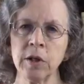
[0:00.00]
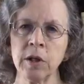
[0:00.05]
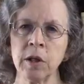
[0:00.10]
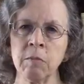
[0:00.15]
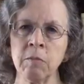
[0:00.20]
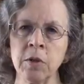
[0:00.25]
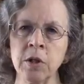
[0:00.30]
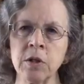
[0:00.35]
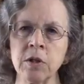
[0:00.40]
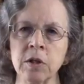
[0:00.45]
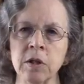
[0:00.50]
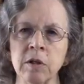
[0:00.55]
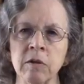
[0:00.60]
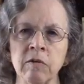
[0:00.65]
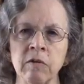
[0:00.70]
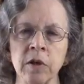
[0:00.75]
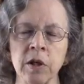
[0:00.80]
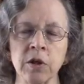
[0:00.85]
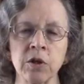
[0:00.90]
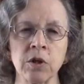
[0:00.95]
they miss an
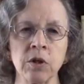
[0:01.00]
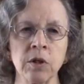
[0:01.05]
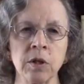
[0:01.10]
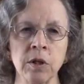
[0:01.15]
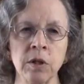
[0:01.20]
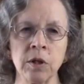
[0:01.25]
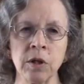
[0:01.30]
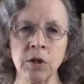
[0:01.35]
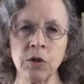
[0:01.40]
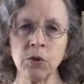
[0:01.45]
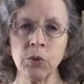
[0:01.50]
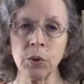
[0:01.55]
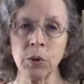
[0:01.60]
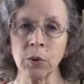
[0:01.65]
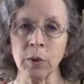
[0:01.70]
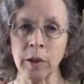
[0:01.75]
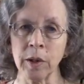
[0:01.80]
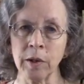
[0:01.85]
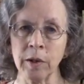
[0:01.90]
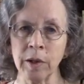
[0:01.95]
infection that does
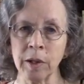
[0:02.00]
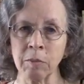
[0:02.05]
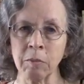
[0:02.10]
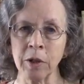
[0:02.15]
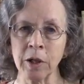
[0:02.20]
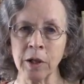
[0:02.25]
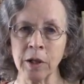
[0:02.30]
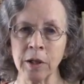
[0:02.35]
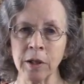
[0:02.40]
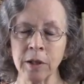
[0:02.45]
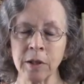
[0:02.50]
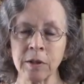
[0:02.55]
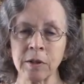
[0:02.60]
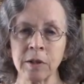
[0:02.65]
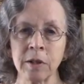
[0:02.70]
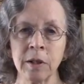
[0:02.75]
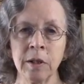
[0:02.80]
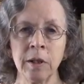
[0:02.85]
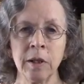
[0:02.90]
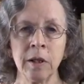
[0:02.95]
require
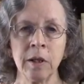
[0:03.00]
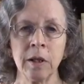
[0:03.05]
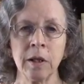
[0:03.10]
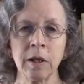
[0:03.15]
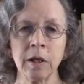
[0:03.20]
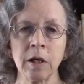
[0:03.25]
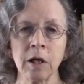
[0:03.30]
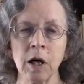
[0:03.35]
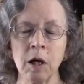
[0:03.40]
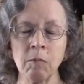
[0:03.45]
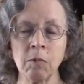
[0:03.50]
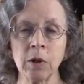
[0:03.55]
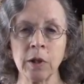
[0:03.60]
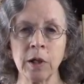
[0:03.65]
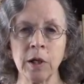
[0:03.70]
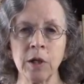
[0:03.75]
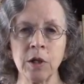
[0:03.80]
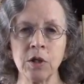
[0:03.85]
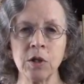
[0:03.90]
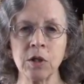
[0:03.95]
antibiotics, and
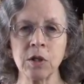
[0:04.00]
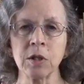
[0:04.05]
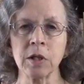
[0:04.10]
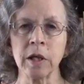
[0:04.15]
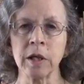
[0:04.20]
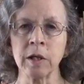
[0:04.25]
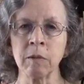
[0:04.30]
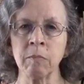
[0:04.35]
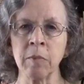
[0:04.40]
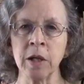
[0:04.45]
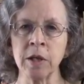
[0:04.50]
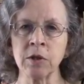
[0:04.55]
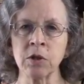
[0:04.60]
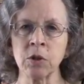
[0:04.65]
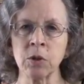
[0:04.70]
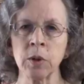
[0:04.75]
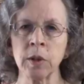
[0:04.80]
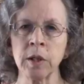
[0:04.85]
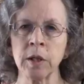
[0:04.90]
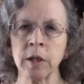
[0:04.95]
complications like
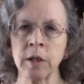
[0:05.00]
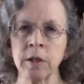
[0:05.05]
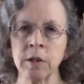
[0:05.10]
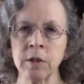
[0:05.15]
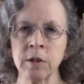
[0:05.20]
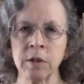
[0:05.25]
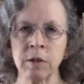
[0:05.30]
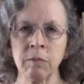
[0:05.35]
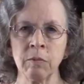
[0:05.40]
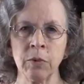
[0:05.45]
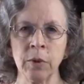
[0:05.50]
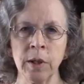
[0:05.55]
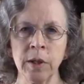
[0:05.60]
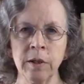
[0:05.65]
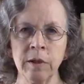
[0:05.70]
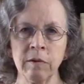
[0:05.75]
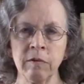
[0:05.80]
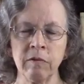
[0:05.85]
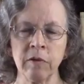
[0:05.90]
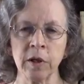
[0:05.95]
mastoiditis and
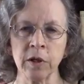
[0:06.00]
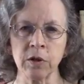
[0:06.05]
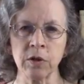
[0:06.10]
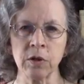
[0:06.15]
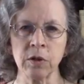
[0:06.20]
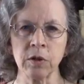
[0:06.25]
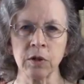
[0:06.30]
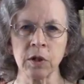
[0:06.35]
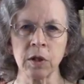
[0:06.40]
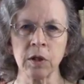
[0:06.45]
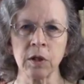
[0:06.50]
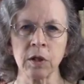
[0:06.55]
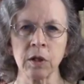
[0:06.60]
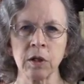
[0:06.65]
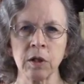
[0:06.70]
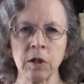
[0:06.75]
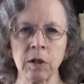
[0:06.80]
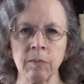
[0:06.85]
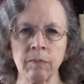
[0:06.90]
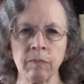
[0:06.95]
brain infections can
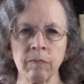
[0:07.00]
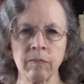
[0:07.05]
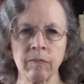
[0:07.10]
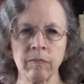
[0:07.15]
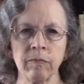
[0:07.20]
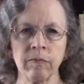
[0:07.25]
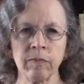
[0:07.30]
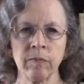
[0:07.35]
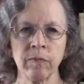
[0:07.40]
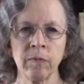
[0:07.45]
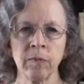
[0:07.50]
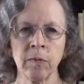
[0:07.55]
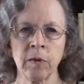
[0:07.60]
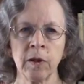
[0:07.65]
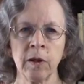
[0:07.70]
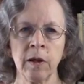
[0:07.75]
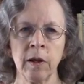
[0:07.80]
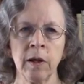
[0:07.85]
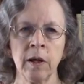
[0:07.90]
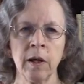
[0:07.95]
occur.
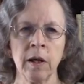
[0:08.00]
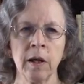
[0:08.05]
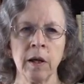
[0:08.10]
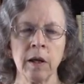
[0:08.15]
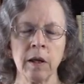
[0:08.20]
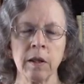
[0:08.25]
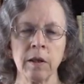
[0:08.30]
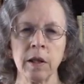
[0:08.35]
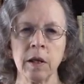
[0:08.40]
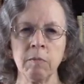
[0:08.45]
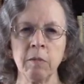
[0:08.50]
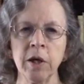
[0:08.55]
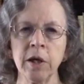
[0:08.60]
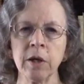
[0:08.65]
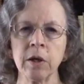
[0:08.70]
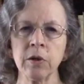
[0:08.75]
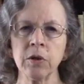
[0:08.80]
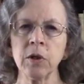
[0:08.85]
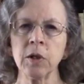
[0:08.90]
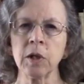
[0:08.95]
They
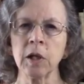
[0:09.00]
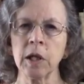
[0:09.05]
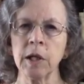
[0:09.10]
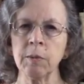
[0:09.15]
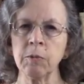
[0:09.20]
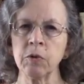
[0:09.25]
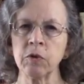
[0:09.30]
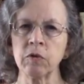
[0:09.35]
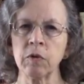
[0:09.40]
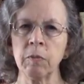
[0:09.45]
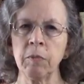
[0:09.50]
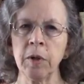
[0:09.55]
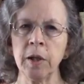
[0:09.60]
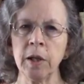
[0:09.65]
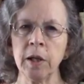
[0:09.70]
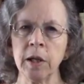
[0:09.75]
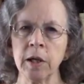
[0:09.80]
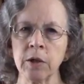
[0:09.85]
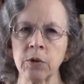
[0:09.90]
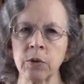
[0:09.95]
make other claims for
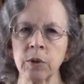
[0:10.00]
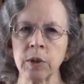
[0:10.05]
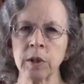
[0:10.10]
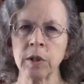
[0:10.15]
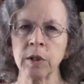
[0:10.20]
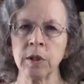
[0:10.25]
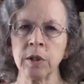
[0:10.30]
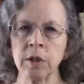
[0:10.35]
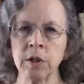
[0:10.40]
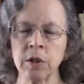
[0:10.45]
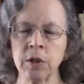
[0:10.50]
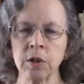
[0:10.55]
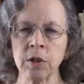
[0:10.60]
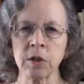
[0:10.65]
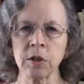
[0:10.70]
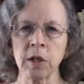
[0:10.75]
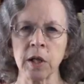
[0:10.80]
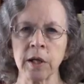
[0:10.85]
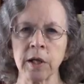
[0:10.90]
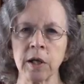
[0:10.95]
pediatric
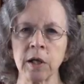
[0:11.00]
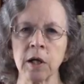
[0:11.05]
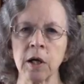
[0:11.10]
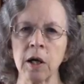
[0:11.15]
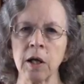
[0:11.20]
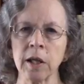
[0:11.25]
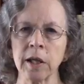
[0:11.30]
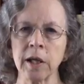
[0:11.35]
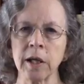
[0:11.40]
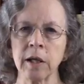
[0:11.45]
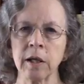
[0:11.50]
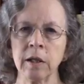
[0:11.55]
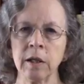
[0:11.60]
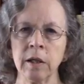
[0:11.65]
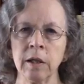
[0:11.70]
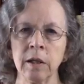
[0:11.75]
conditions like colic,